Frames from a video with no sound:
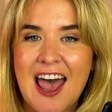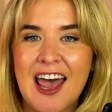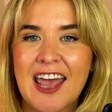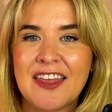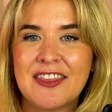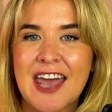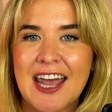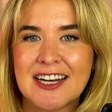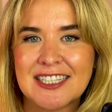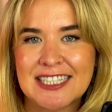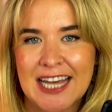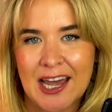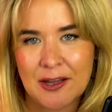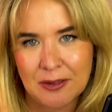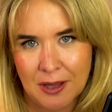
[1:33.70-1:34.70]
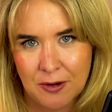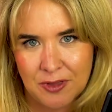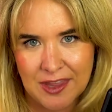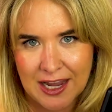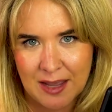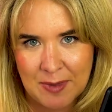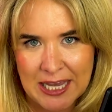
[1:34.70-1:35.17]
I then download
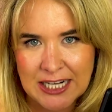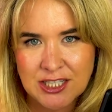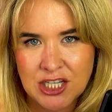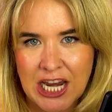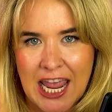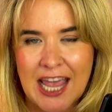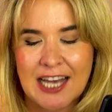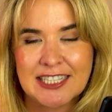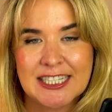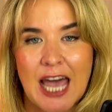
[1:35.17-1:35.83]
the image and